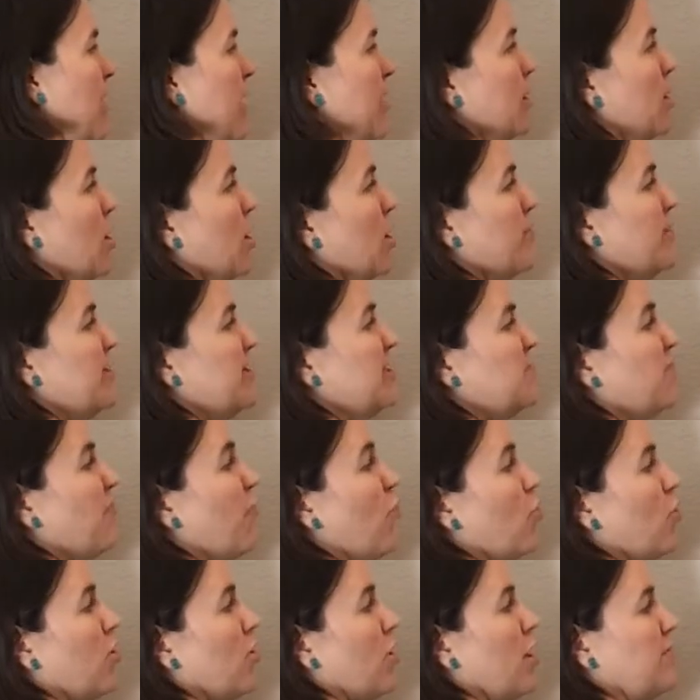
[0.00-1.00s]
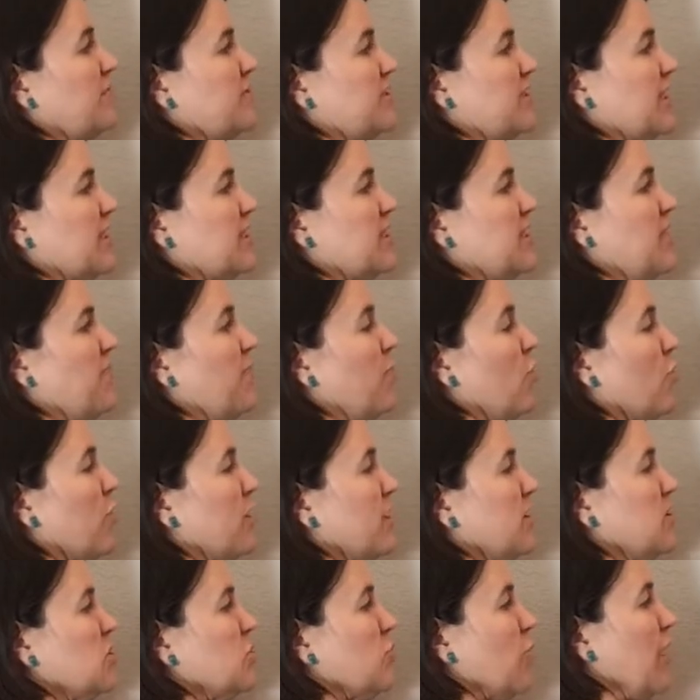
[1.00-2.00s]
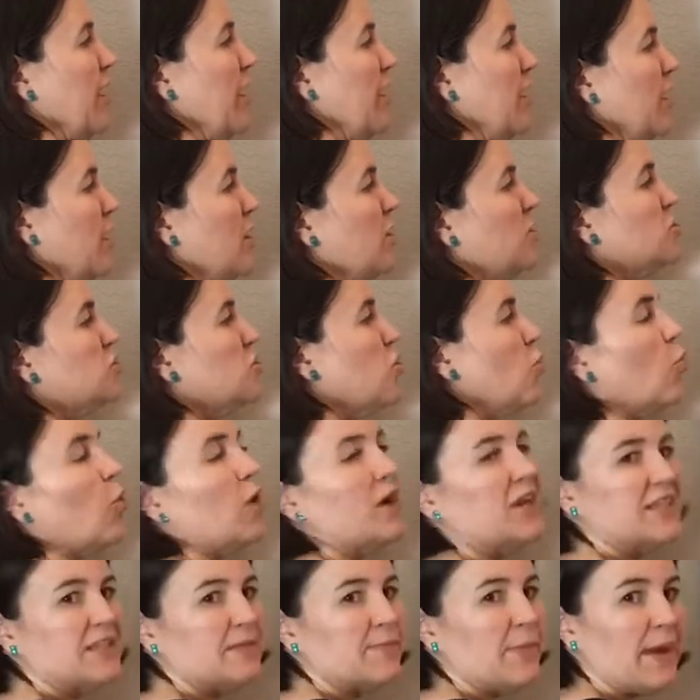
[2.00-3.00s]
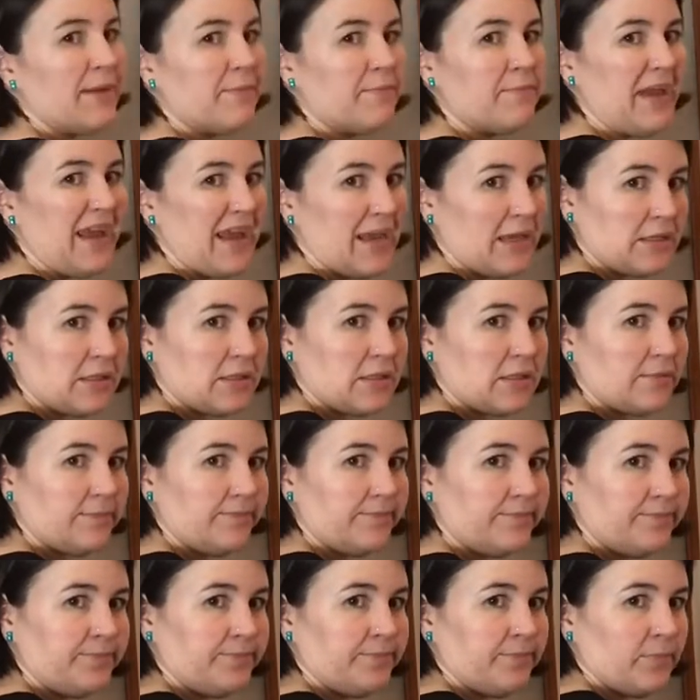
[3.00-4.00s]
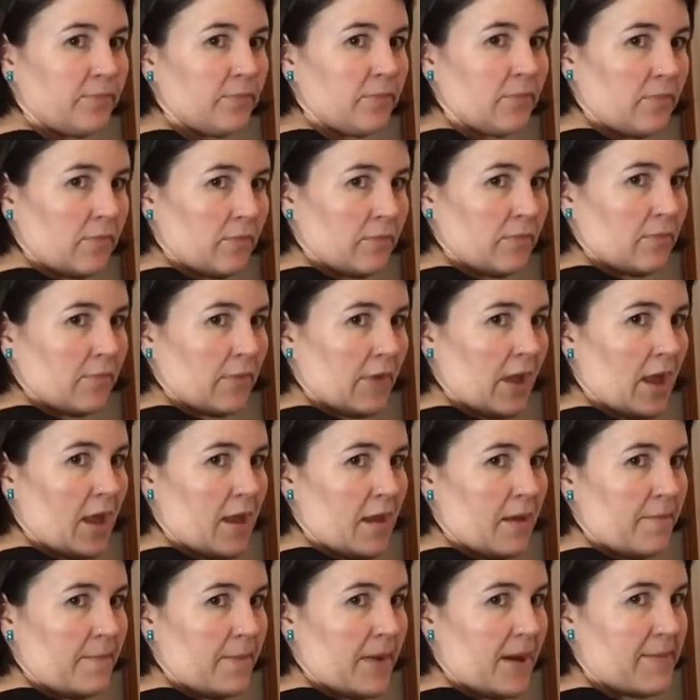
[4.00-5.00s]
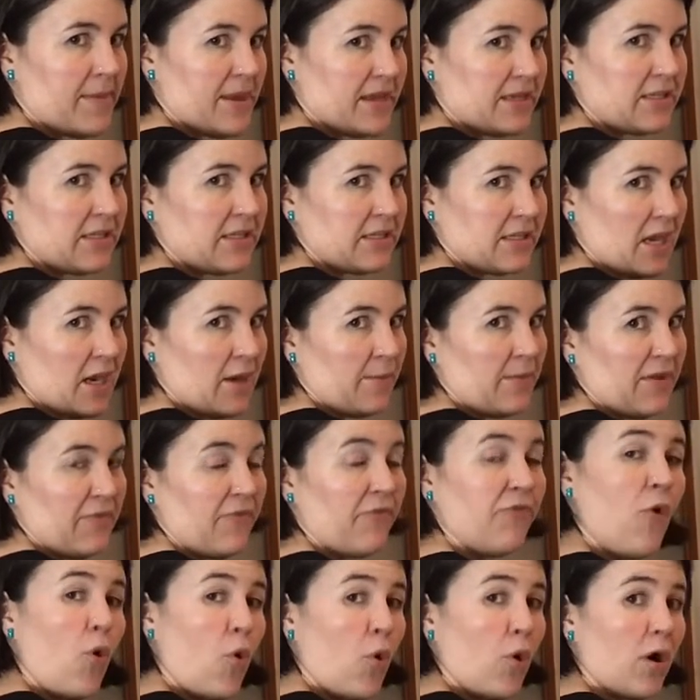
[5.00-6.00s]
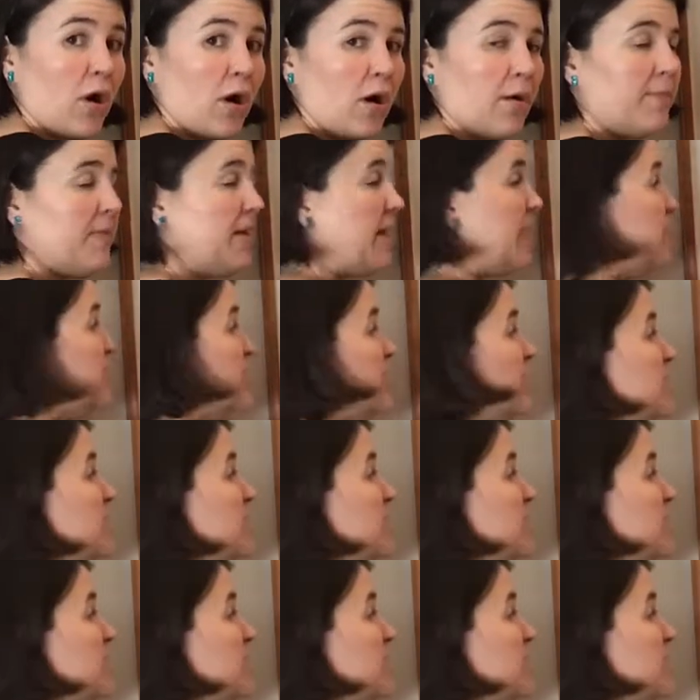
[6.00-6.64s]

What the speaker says: log base 4 of 64 is 3. So what is my base? Okay, my base is going to be 4 because it's